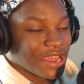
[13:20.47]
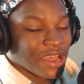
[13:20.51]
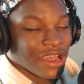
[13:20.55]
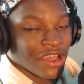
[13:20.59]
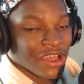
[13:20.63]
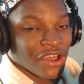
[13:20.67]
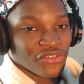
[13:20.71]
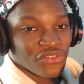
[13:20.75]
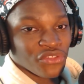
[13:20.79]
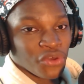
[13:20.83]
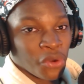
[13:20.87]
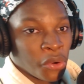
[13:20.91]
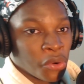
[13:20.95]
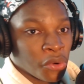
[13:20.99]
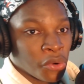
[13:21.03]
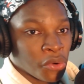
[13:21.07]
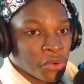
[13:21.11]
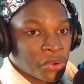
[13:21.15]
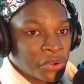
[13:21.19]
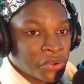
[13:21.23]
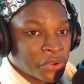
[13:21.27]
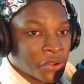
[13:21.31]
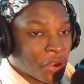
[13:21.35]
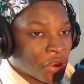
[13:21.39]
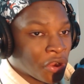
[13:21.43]
the
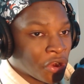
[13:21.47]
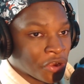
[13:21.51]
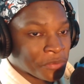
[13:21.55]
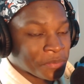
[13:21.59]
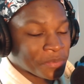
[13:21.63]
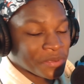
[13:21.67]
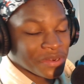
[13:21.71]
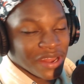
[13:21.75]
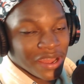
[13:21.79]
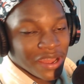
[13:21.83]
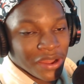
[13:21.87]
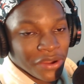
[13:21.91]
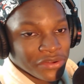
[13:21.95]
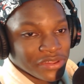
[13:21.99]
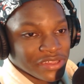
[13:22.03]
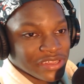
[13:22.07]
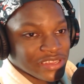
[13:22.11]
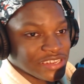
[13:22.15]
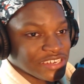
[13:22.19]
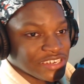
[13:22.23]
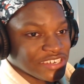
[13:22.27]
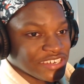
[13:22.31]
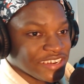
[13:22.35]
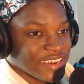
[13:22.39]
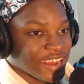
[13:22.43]
whole Garp and
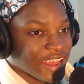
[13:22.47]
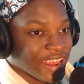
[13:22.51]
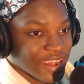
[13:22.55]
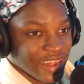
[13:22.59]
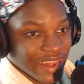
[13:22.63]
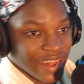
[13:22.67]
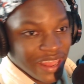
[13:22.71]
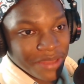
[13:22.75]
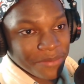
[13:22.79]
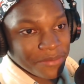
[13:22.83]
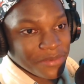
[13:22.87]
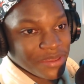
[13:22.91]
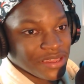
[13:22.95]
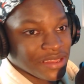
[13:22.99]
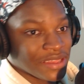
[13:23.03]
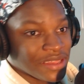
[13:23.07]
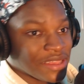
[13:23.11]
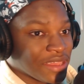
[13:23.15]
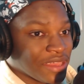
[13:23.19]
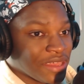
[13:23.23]
Aokiji dynamic,